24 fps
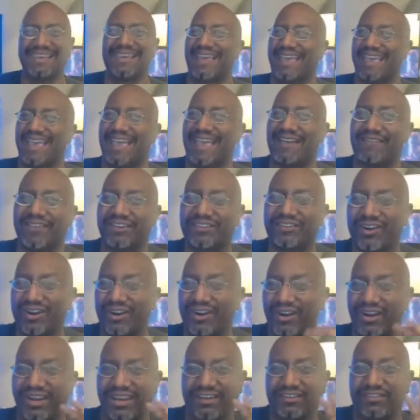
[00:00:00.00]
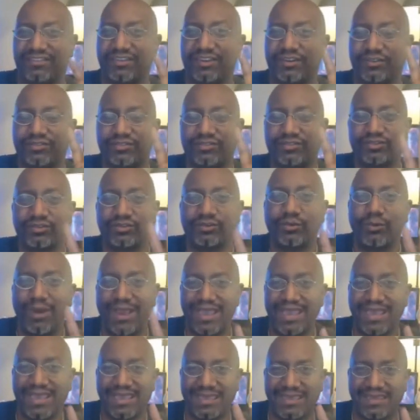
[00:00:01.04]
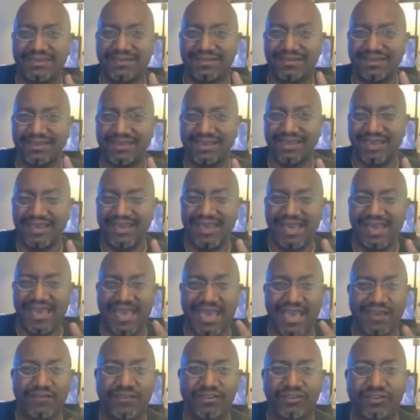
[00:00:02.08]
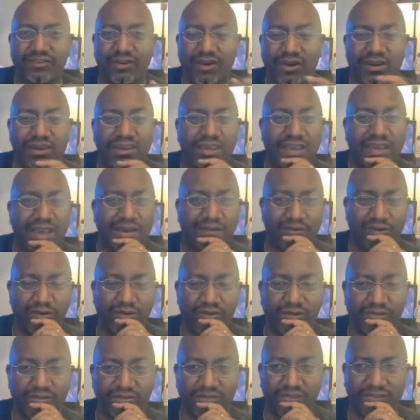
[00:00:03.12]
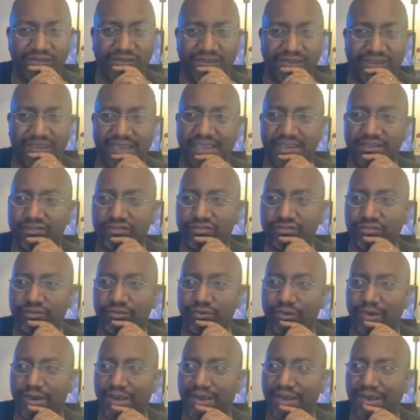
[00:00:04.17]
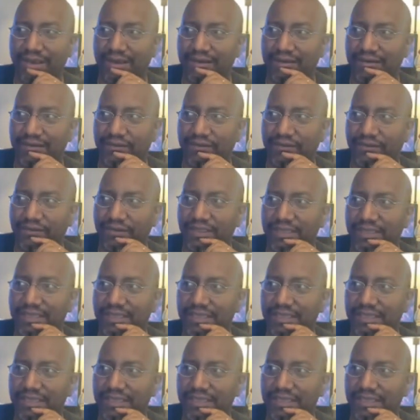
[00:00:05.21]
Avatar. There's two ways Avatar covers the issue of